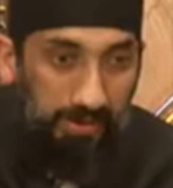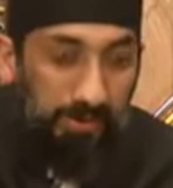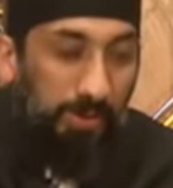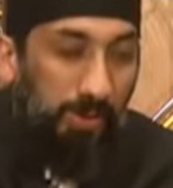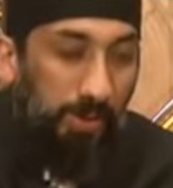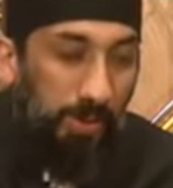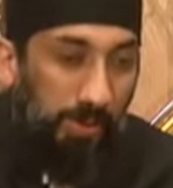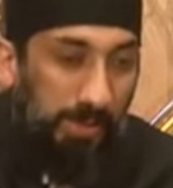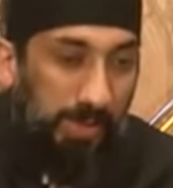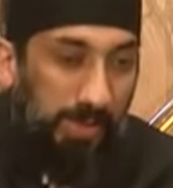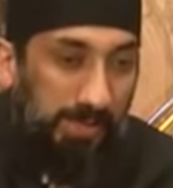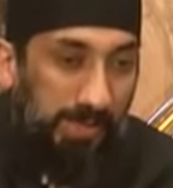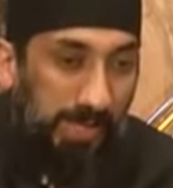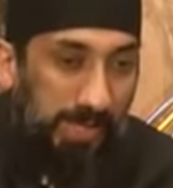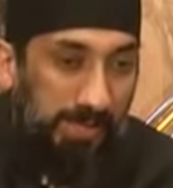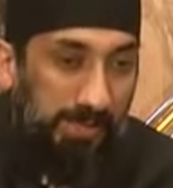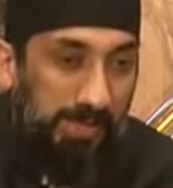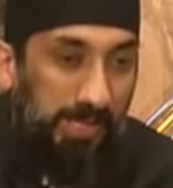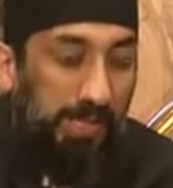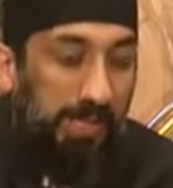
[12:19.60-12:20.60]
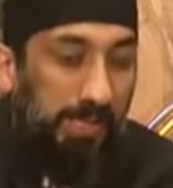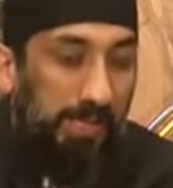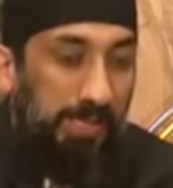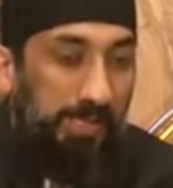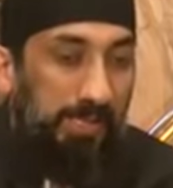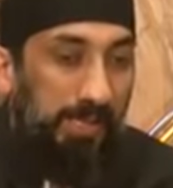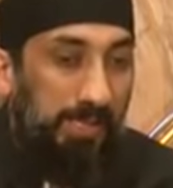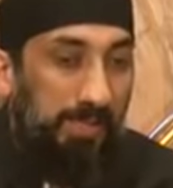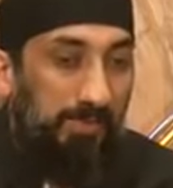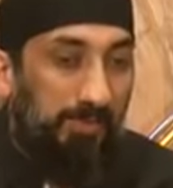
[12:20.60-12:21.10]
So you know what he says? He
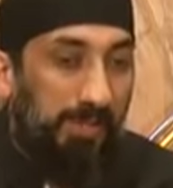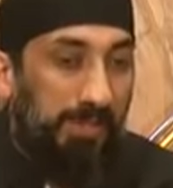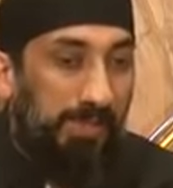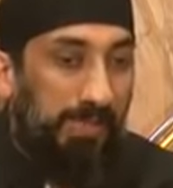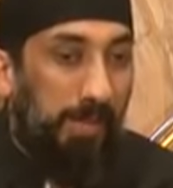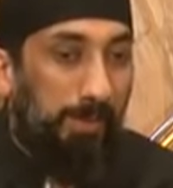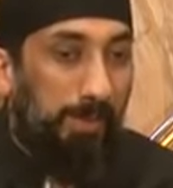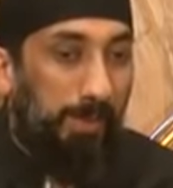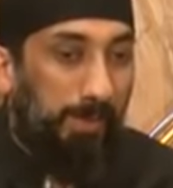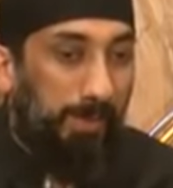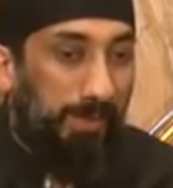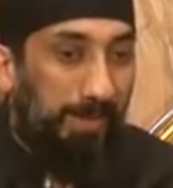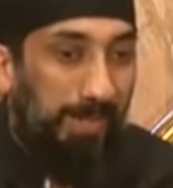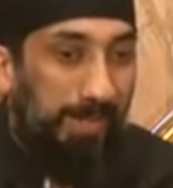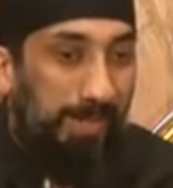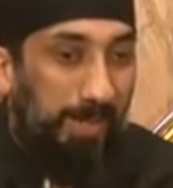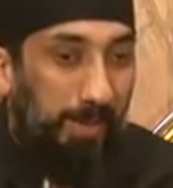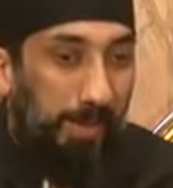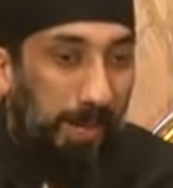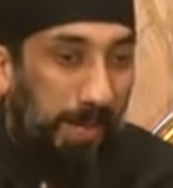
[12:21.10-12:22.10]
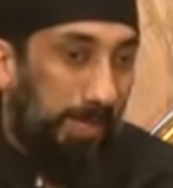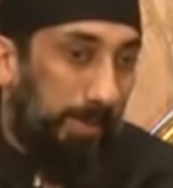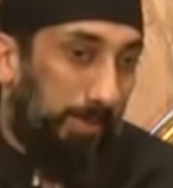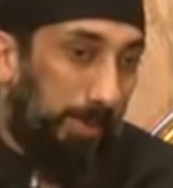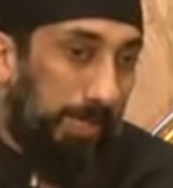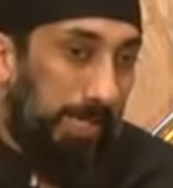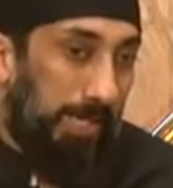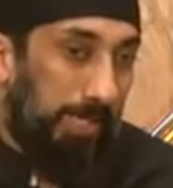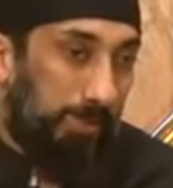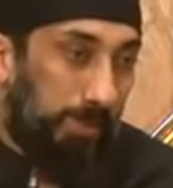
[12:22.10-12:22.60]
says, "Fasabr."
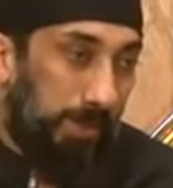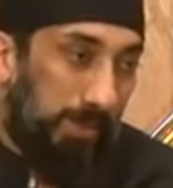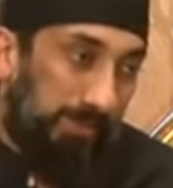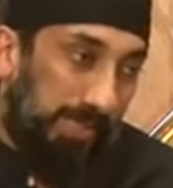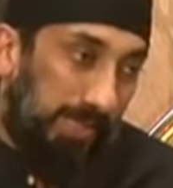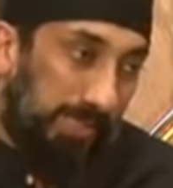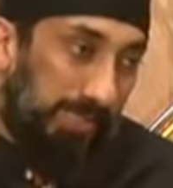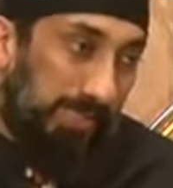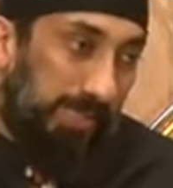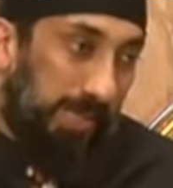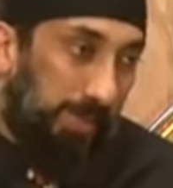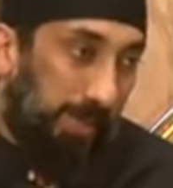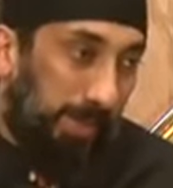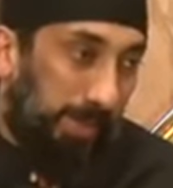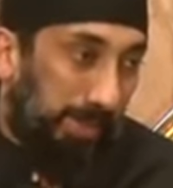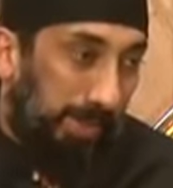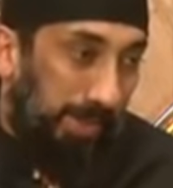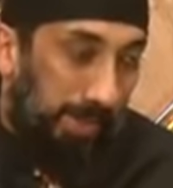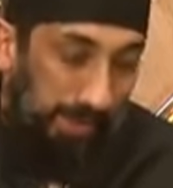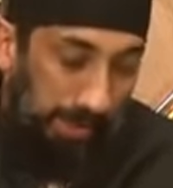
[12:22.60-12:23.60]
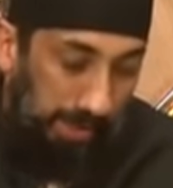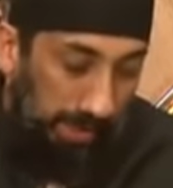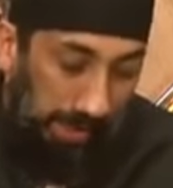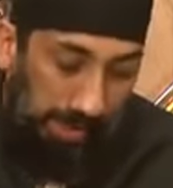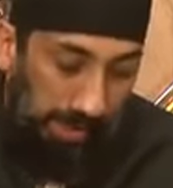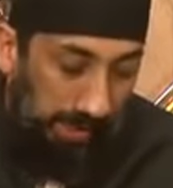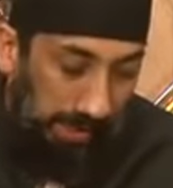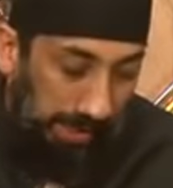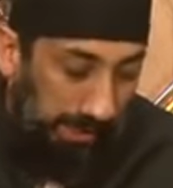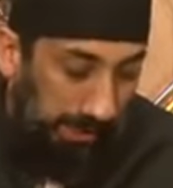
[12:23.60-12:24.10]
Anybody else would have said, "Sabr."
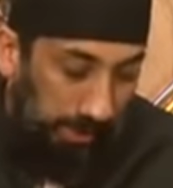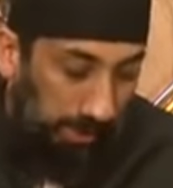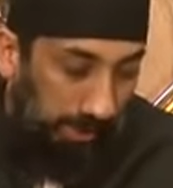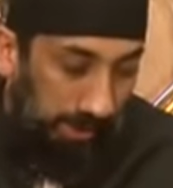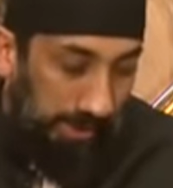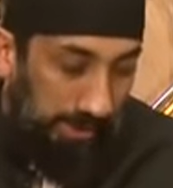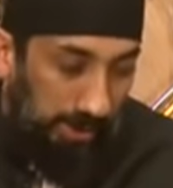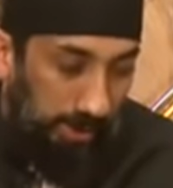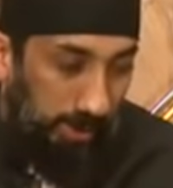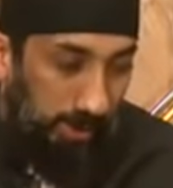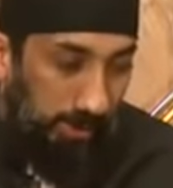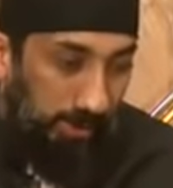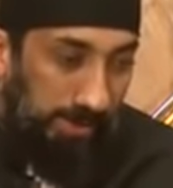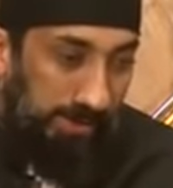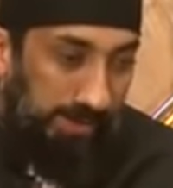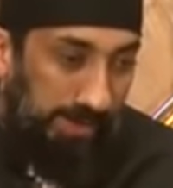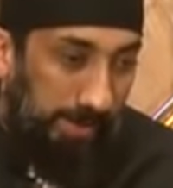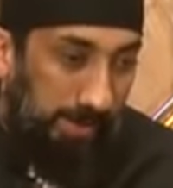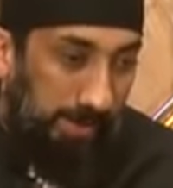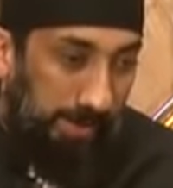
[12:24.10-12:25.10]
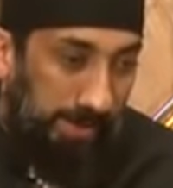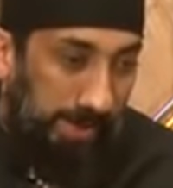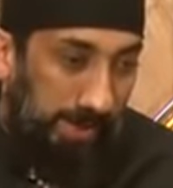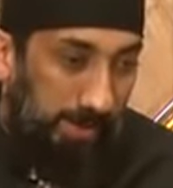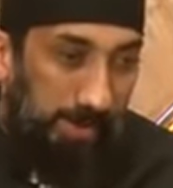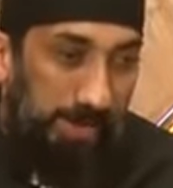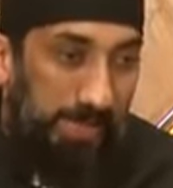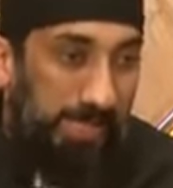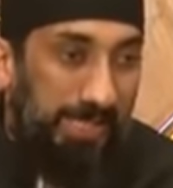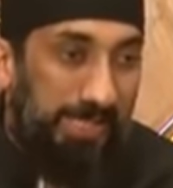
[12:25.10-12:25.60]
All I can do is sabr
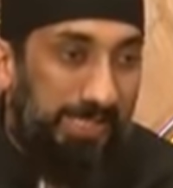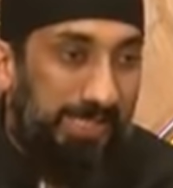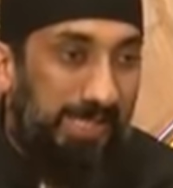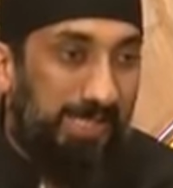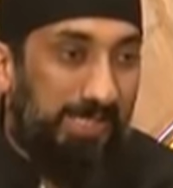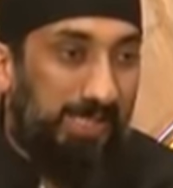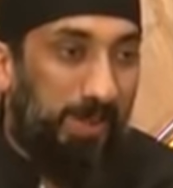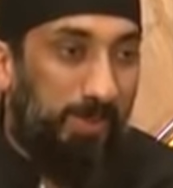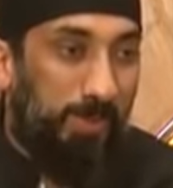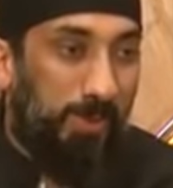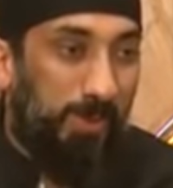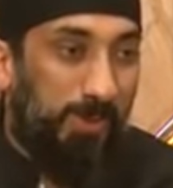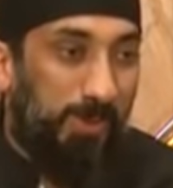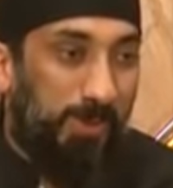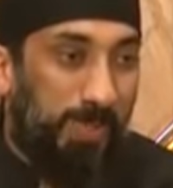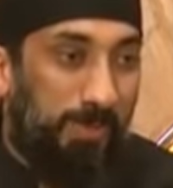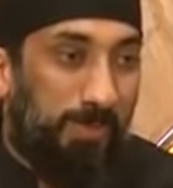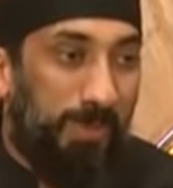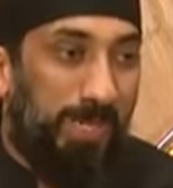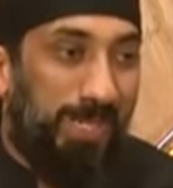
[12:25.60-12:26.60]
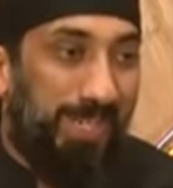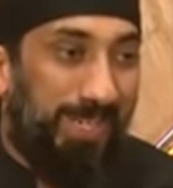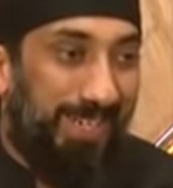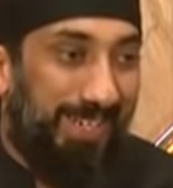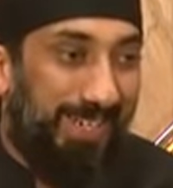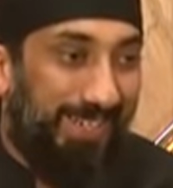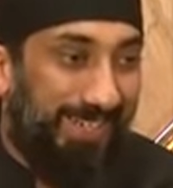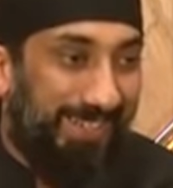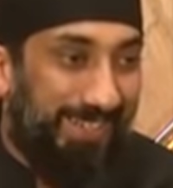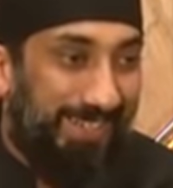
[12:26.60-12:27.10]
now. He says, "Sabrun
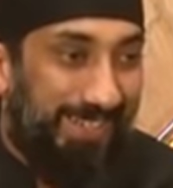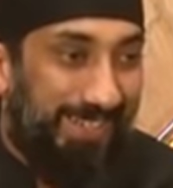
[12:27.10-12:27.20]
jameel."